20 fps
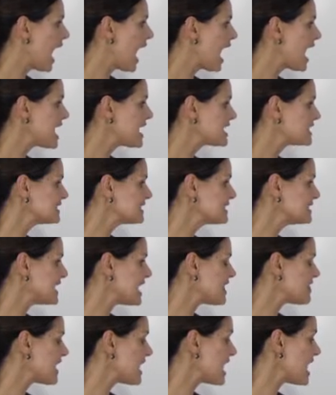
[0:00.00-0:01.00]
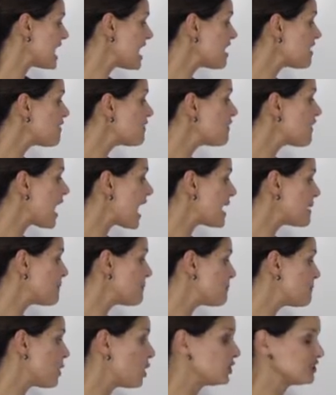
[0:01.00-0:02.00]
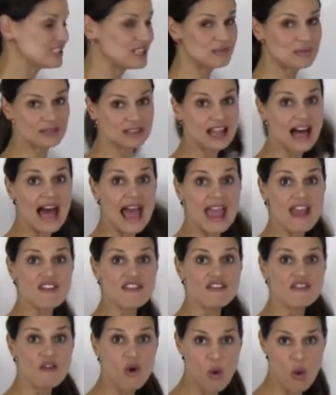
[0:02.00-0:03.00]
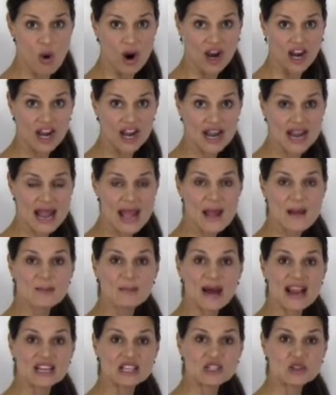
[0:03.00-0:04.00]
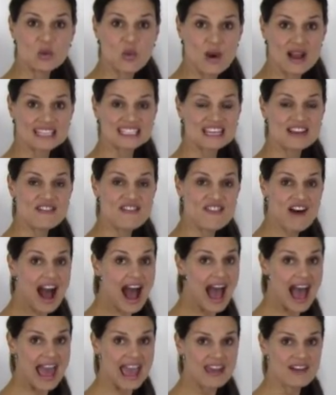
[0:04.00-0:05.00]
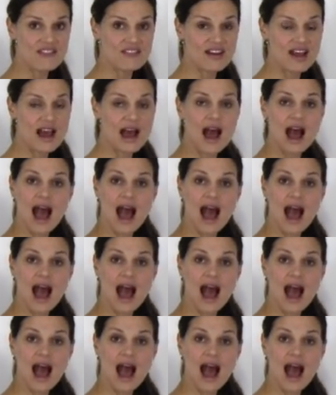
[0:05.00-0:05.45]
I can see that if I multiply 4 by 25,